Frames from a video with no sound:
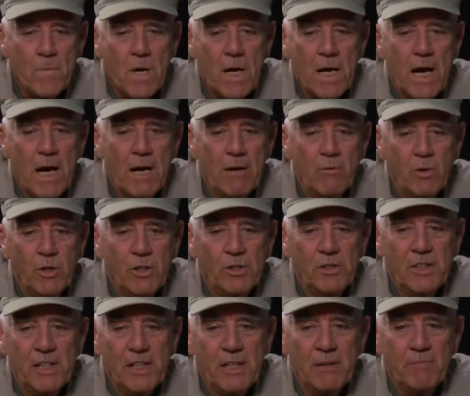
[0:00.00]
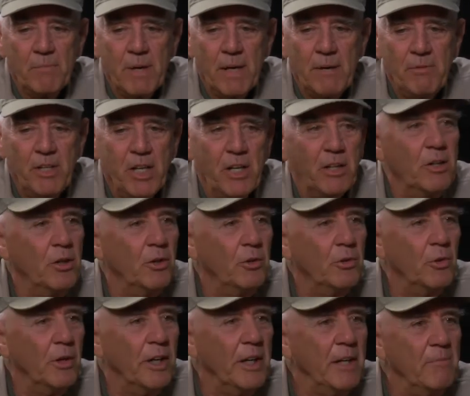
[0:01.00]
I would think maybe a
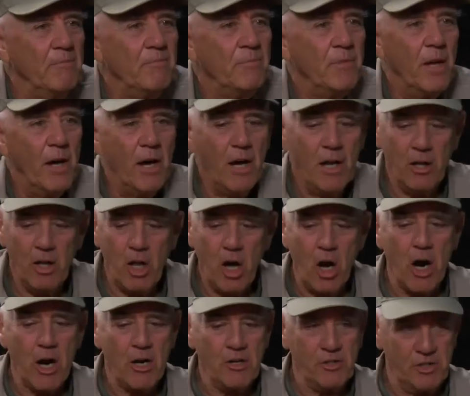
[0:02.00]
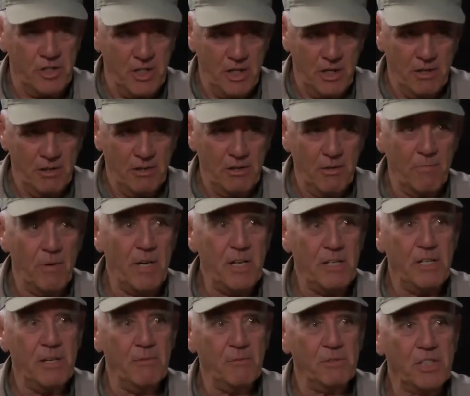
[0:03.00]
kukri. A large, the
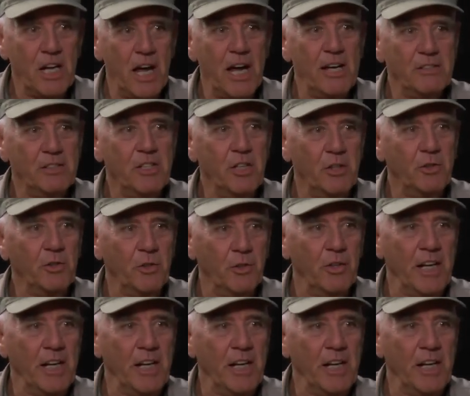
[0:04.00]
medium-sized kukri.